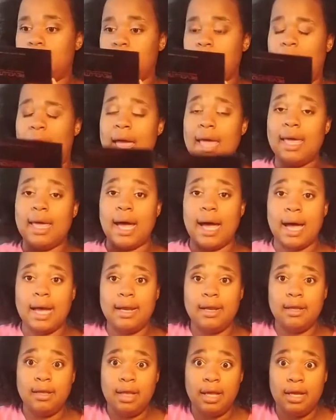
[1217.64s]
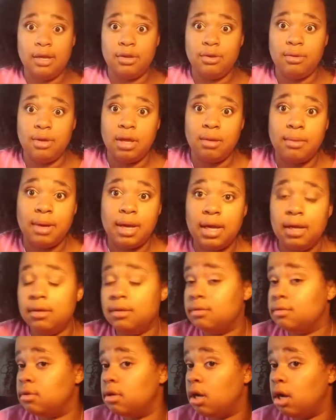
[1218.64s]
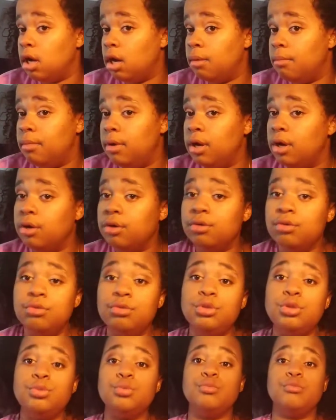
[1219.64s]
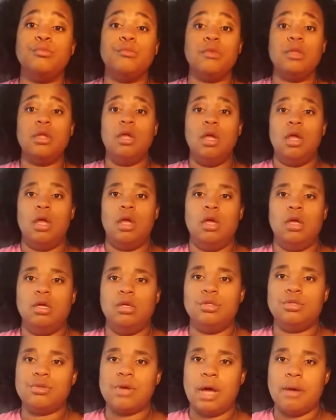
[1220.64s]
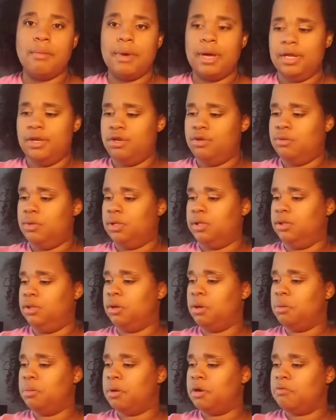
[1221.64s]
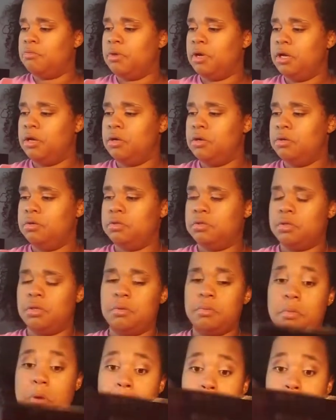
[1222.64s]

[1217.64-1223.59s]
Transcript: I kind of like doing my nose. So I might do a little bit of my nose, but